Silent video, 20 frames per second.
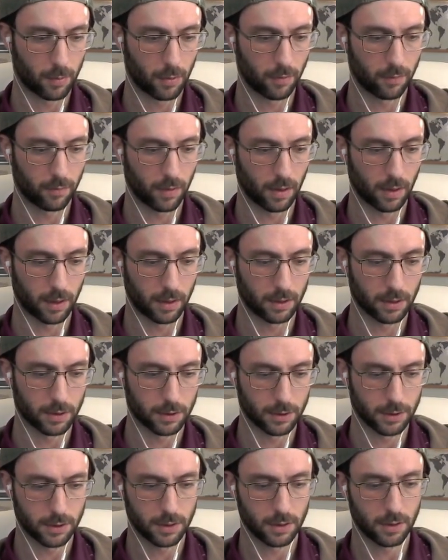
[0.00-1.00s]
I like
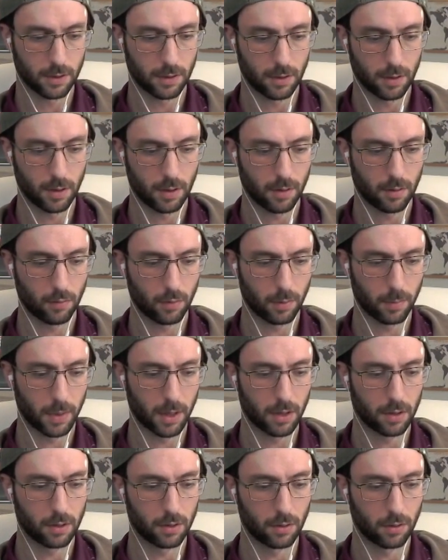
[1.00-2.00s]
this. What am I
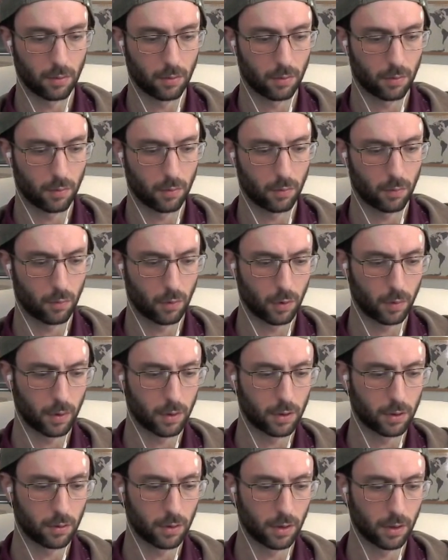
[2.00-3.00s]
going to do? What do I
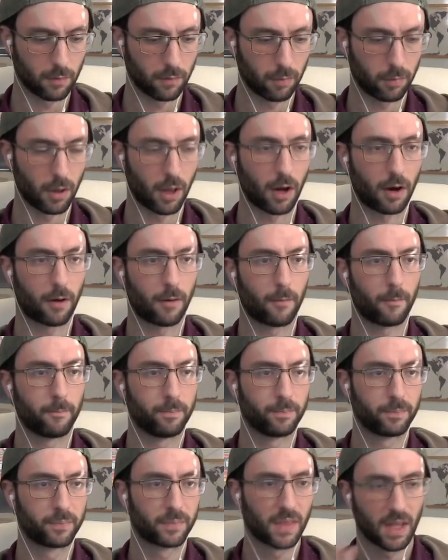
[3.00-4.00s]
do here for black?
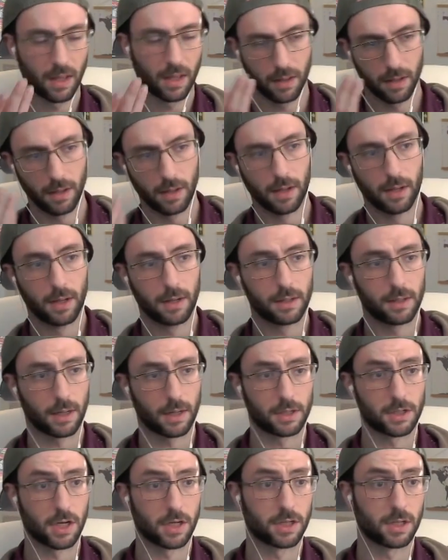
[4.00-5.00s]
Take a
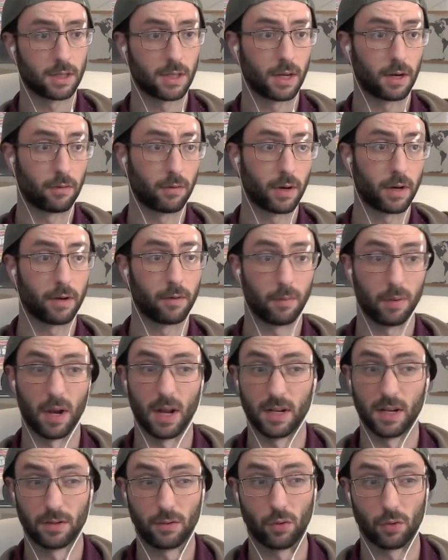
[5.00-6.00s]
chance to think, right?
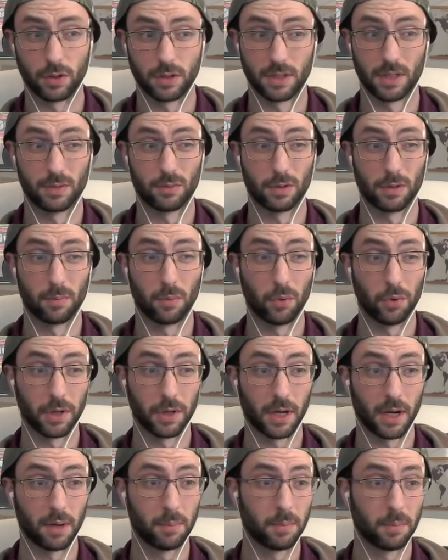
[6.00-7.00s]
Of course, this was a bullet
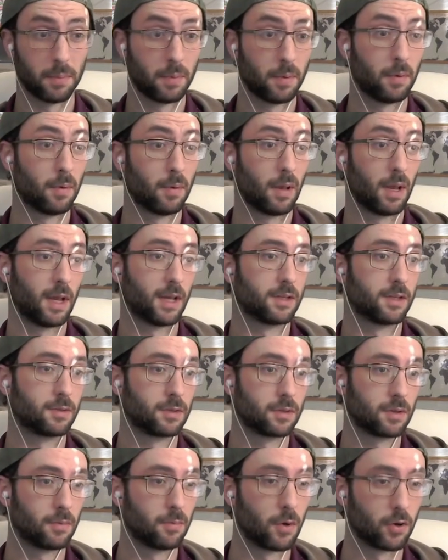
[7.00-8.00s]
game, as
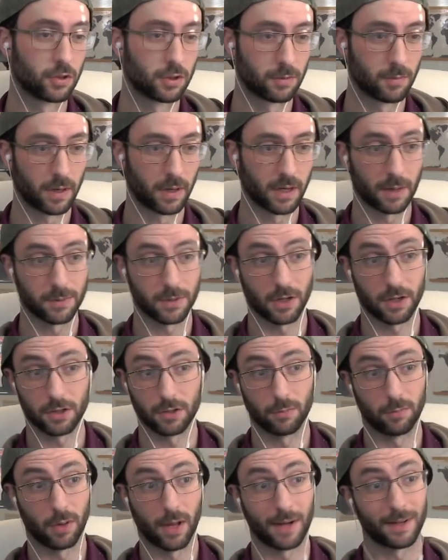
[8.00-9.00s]
most of my games are, so
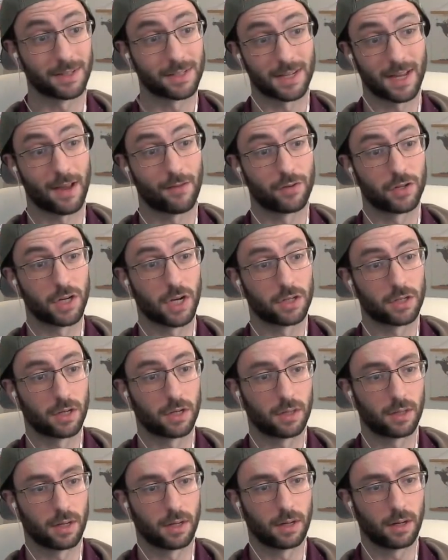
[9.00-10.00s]
black doesn't have a chance to
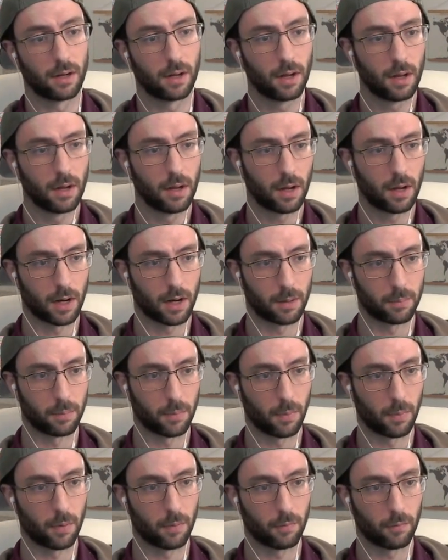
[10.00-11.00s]
think.
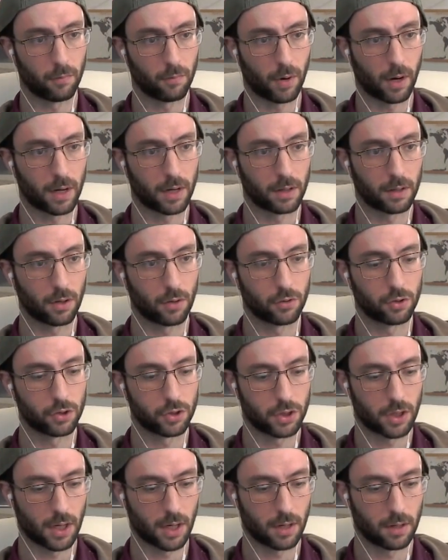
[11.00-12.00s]
And I reckon Coach
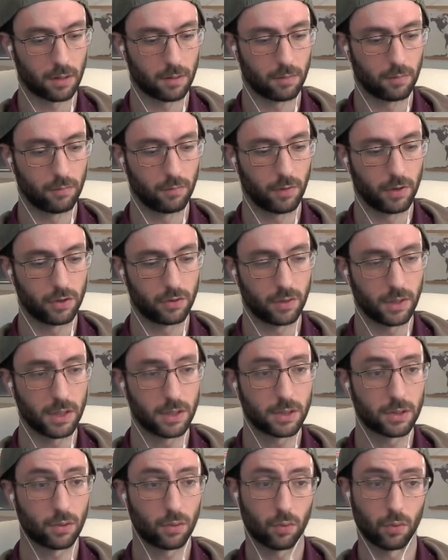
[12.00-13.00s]
Chad
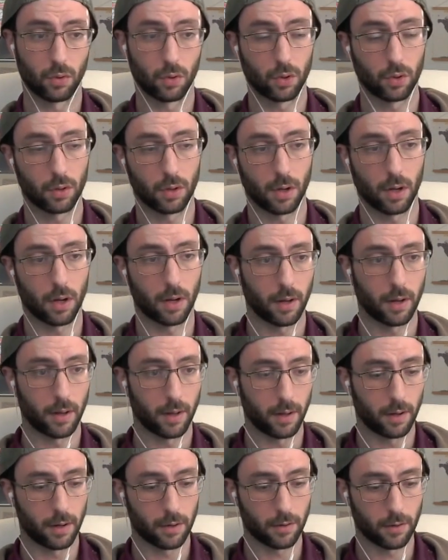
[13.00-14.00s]
retreats, or
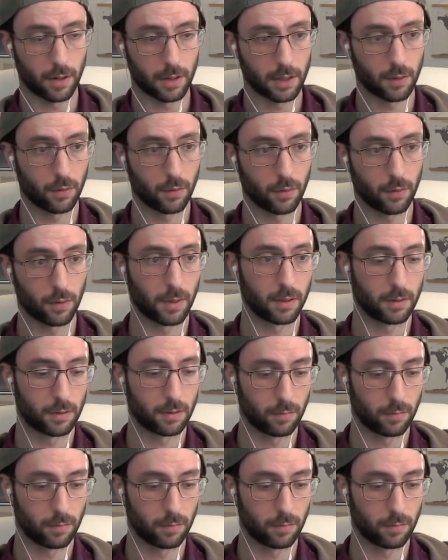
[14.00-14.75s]
another idea would have been